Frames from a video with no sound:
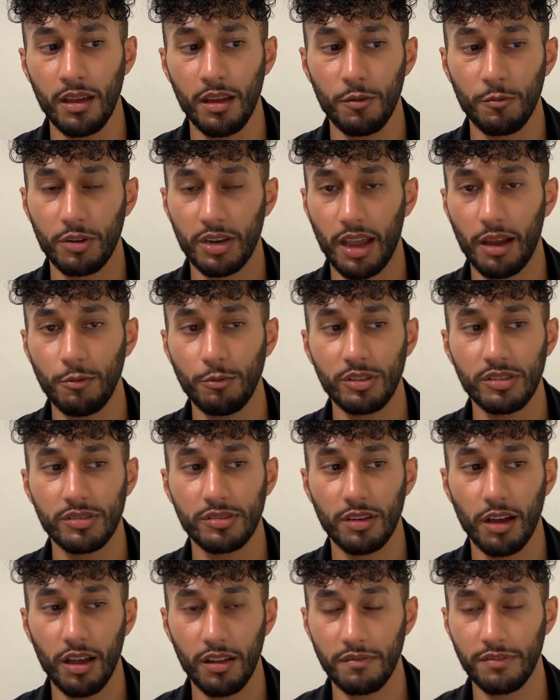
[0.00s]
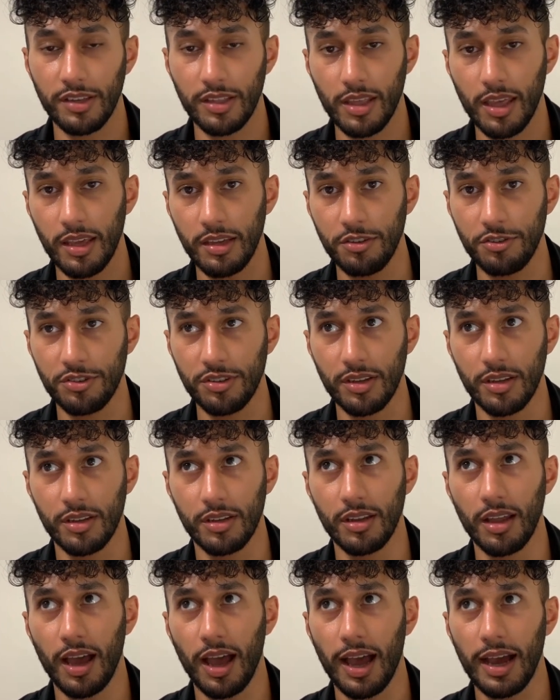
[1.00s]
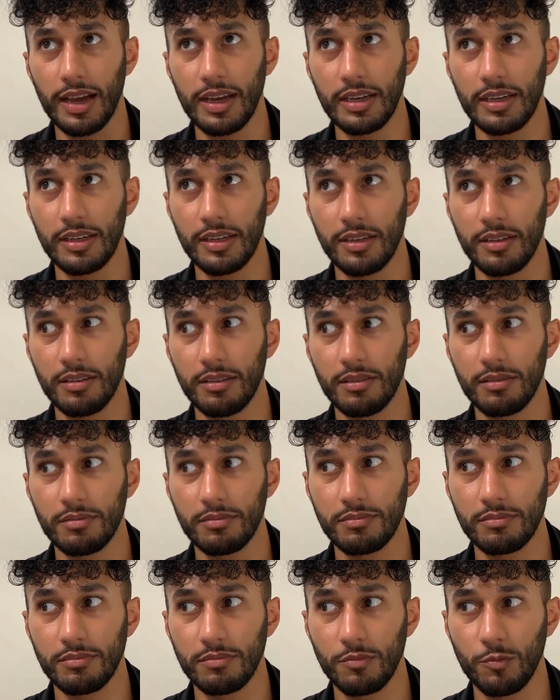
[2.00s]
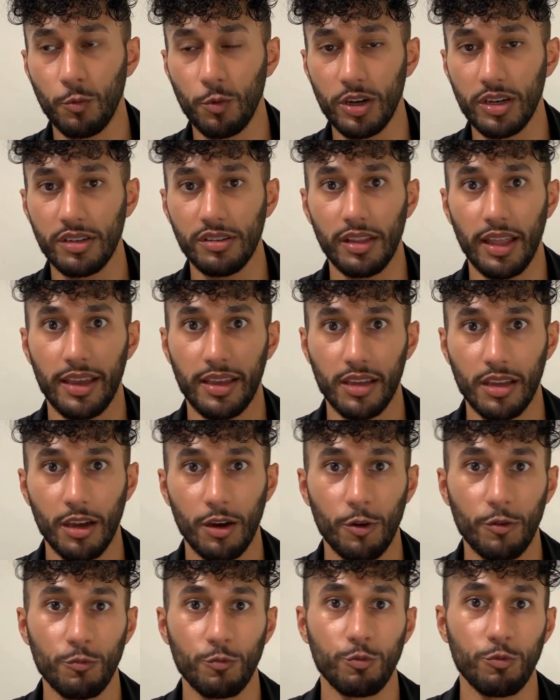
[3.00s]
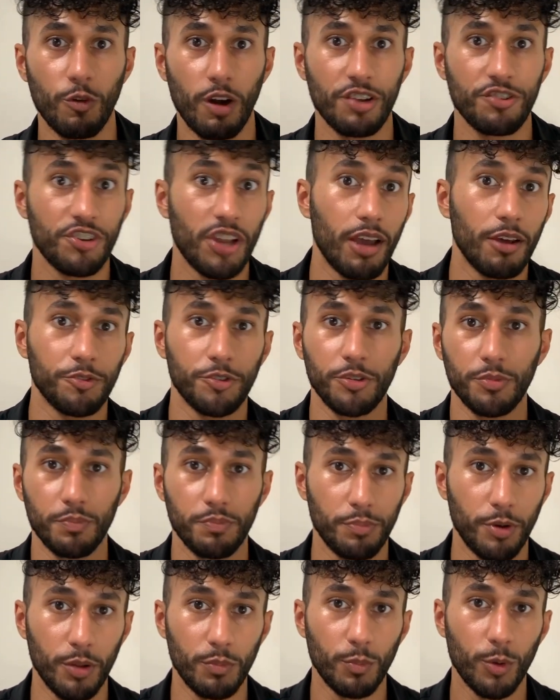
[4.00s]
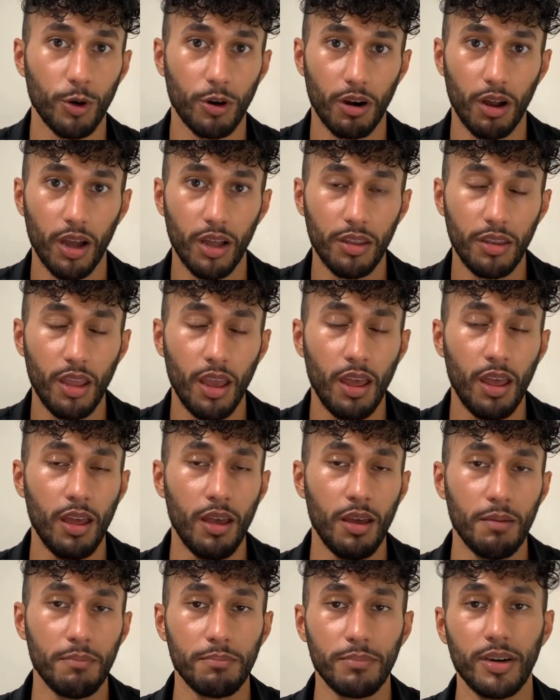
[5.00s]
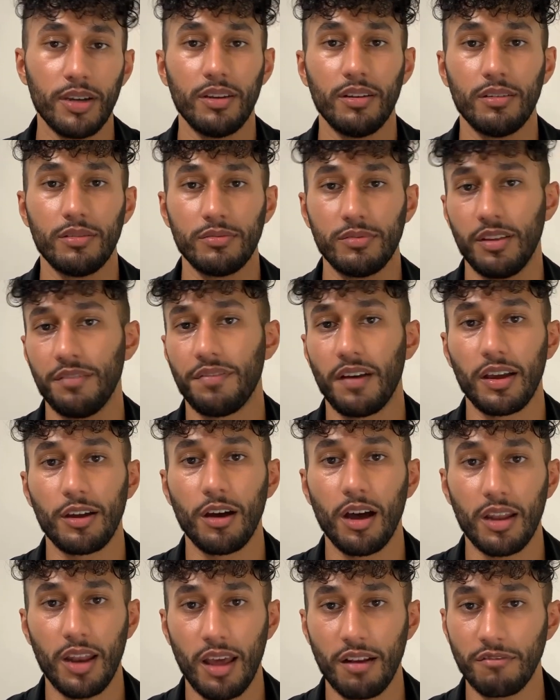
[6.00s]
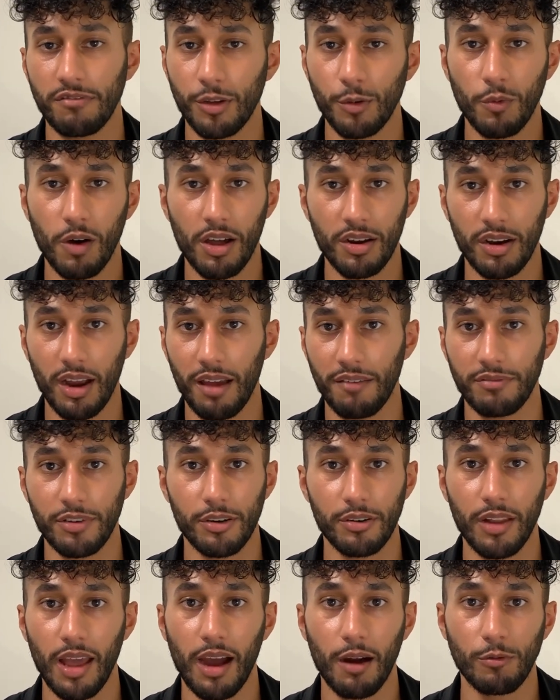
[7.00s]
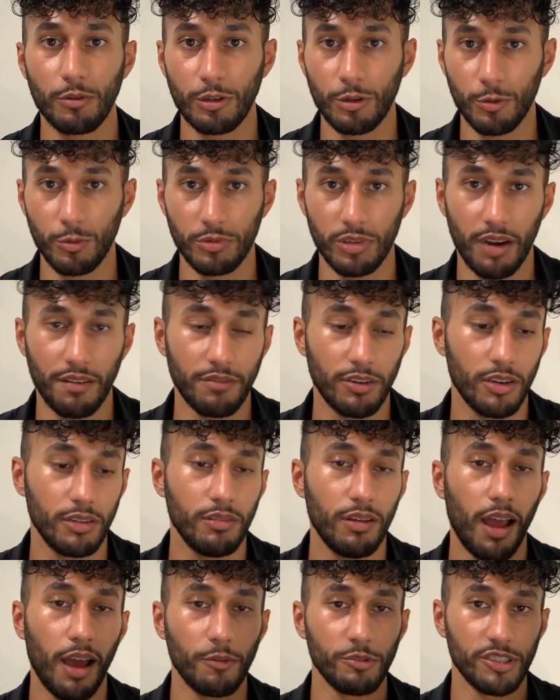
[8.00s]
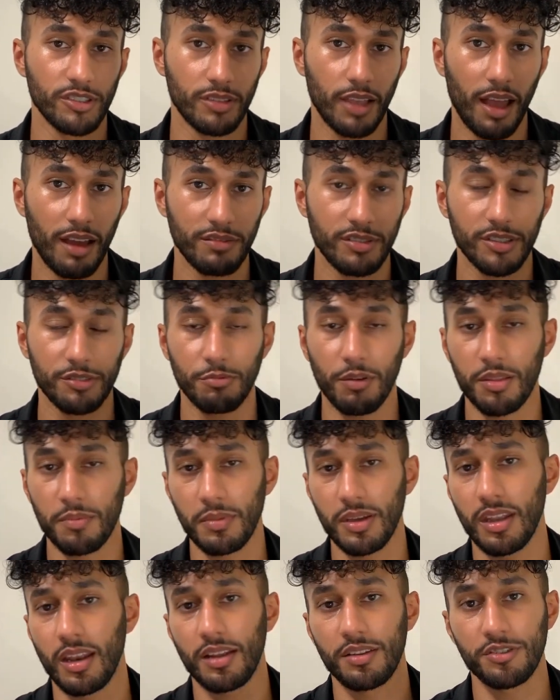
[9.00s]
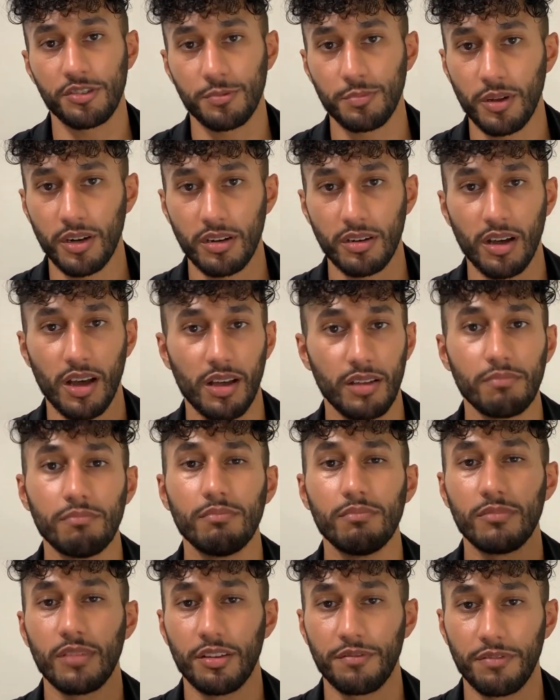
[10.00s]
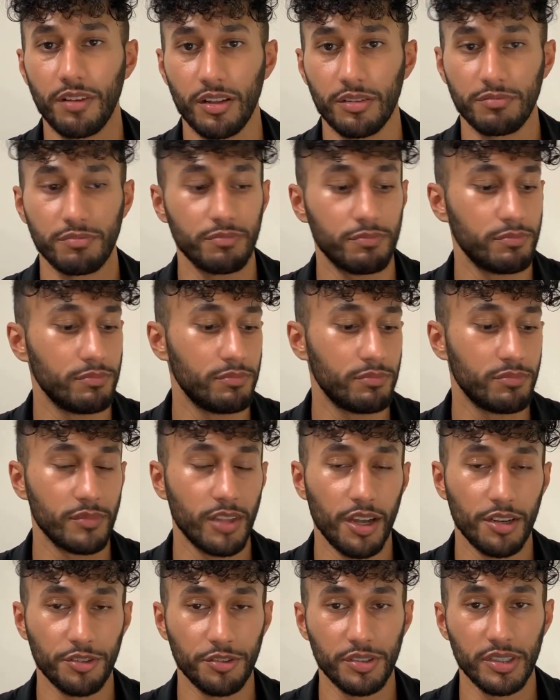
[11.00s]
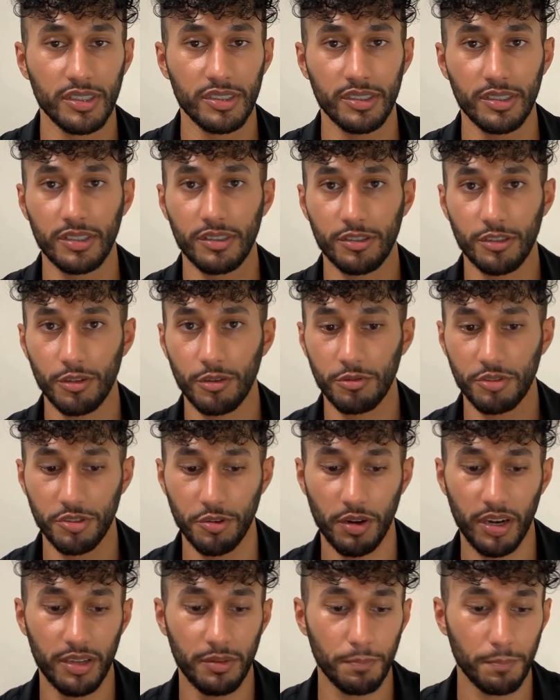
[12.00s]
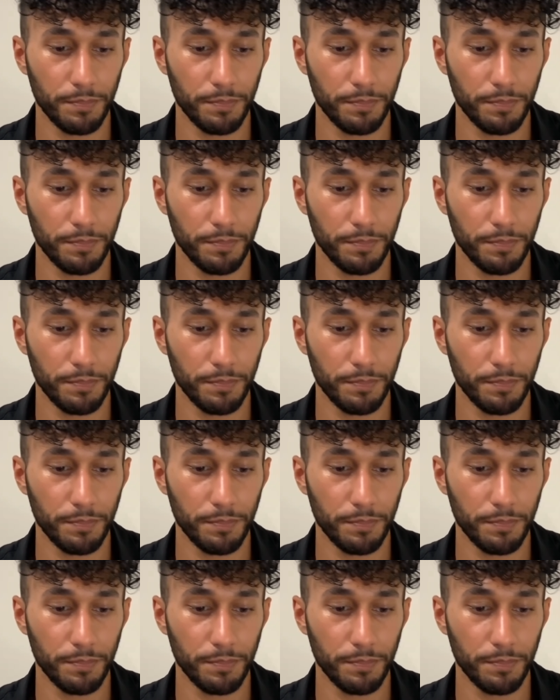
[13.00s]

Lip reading: When I was on vacation, I wouldn't like rush out to put more on, but if I got out of the water after an hour or whatever, I would just have this with me and I just put it on. It felt non-greasy, so it was great.